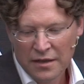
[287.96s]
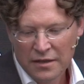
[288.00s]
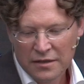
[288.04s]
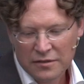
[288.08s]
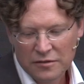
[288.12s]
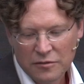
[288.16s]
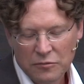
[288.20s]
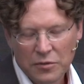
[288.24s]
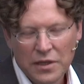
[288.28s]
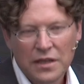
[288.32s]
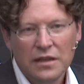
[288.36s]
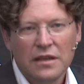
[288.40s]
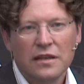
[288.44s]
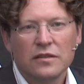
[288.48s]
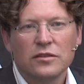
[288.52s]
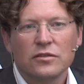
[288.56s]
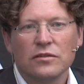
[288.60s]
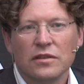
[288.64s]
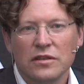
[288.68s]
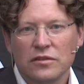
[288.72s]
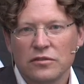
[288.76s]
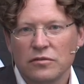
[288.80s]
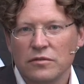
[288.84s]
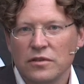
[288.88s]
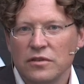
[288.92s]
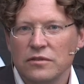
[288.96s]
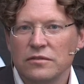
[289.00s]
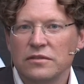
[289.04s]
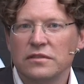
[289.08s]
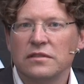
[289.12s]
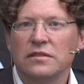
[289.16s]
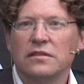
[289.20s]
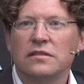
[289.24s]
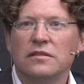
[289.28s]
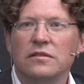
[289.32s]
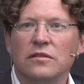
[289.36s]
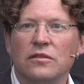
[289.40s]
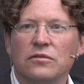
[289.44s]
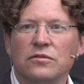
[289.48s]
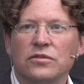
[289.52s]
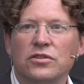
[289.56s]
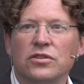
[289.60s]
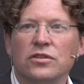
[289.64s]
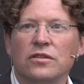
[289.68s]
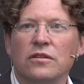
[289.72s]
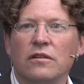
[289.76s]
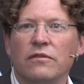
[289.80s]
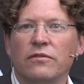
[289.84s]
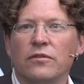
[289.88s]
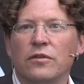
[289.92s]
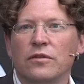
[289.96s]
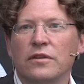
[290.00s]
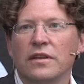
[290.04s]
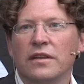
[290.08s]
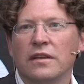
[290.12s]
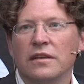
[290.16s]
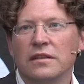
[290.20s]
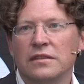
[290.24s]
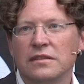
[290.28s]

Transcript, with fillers: So we need to introduce this notion of looking